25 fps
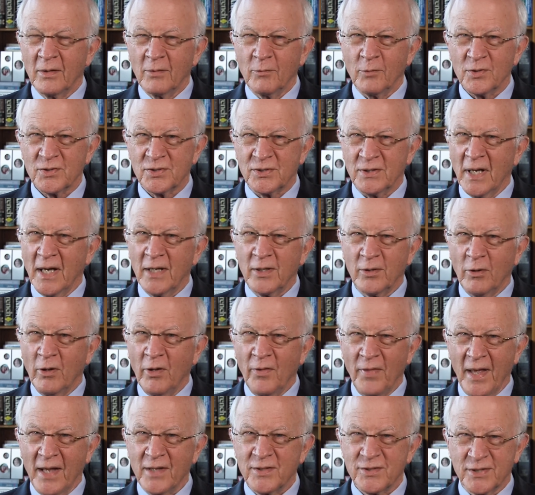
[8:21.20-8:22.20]

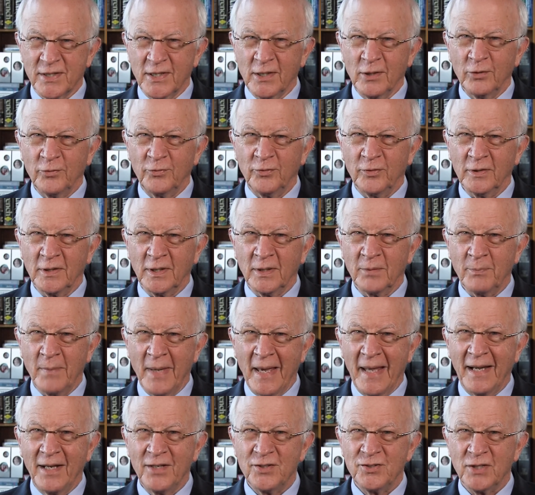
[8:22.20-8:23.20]
all that skillful in
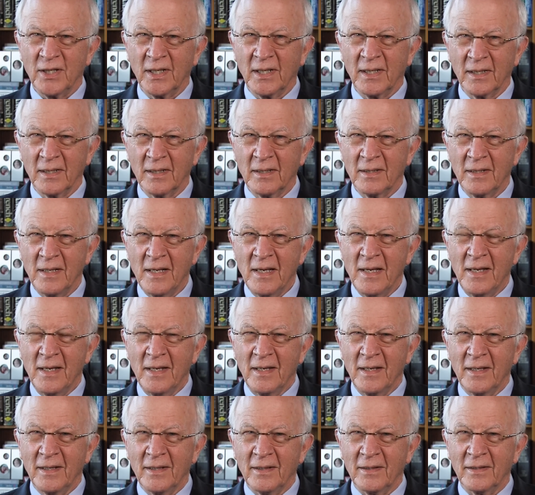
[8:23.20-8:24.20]
managing
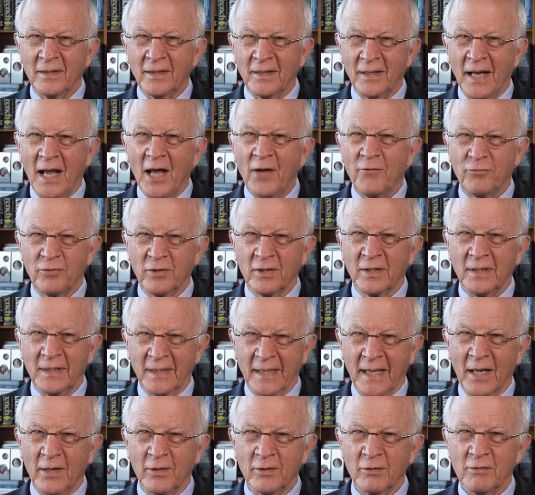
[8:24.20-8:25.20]
an
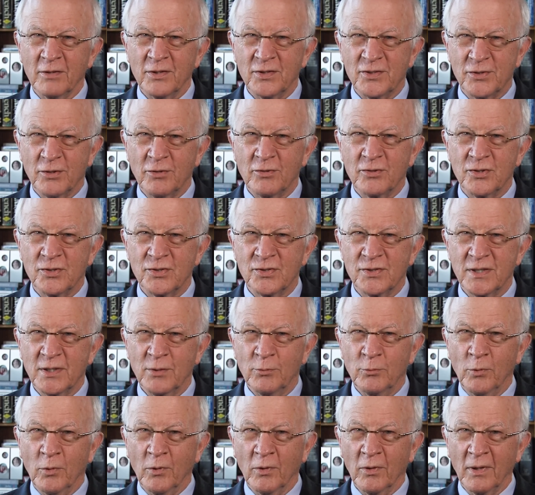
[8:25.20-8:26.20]
African
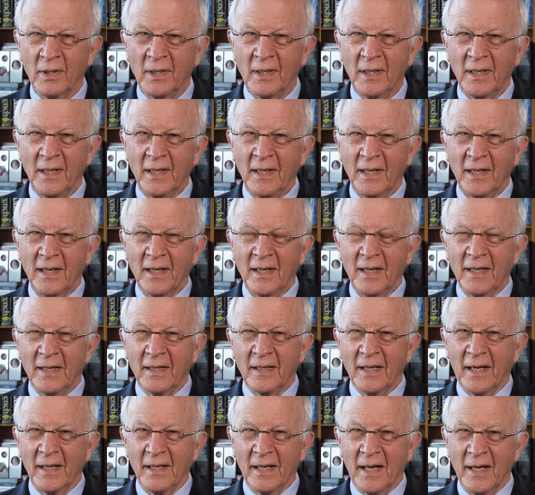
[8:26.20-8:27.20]
counterinsurgency war.
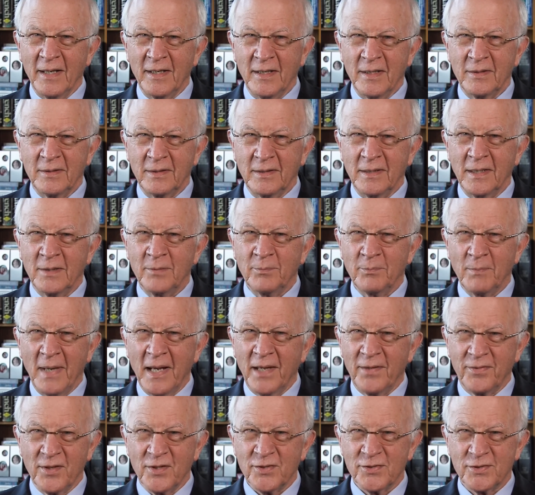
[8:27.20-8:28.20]
I didn't
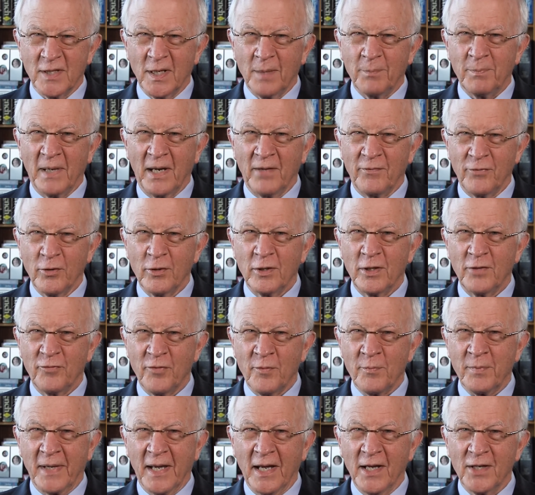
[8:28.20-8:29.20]
make this up. I've heard it
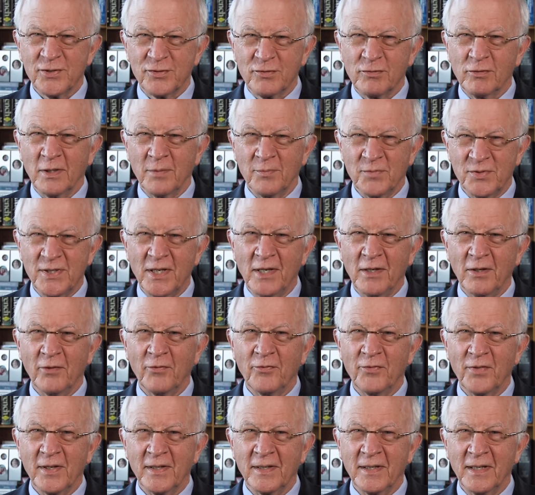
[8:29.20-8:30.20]
from Castro
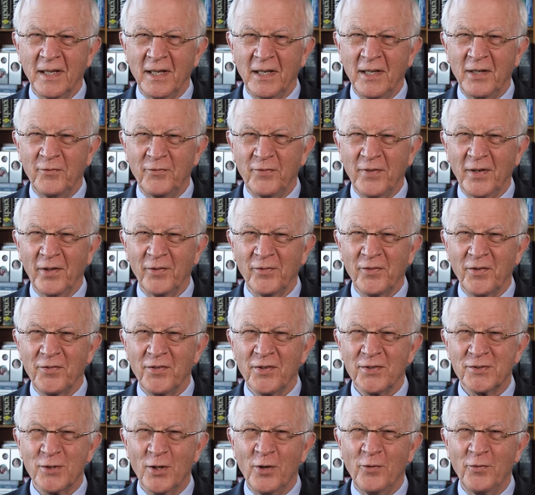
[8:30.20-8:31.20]
himself, that he felt that
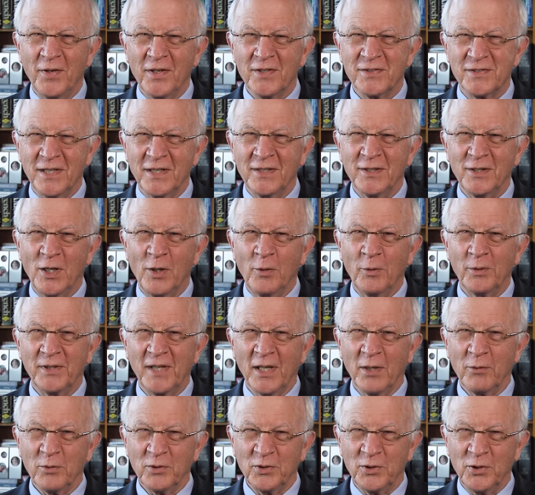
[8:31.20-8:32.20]
the Soviets didn't know what
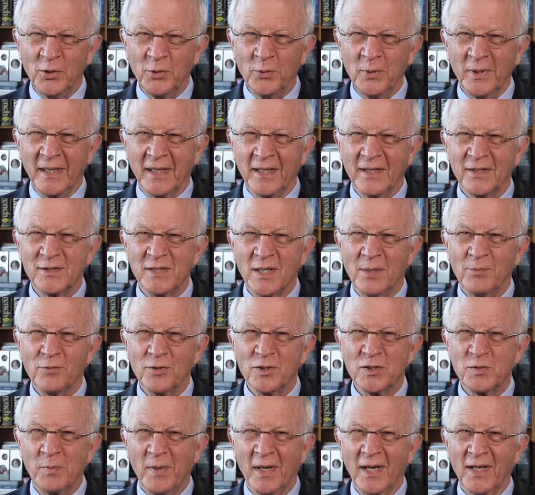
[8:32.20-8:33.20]
they were doing in some
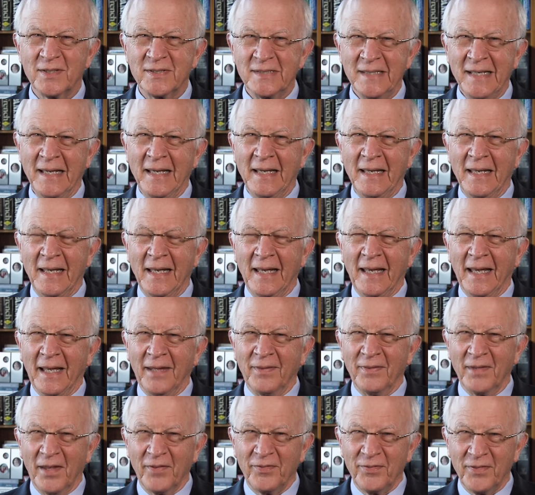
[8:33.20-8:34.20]
respects,
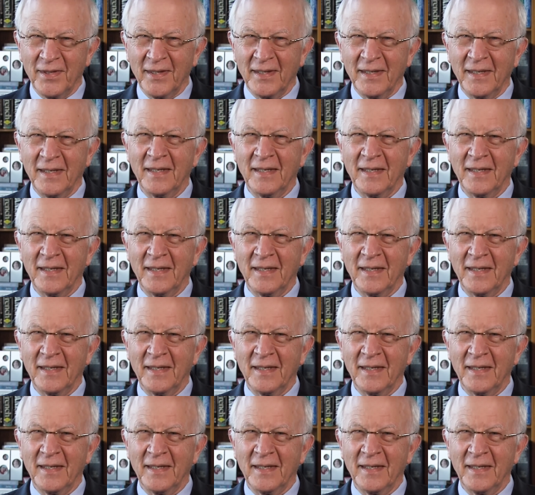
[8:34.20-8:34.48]
and that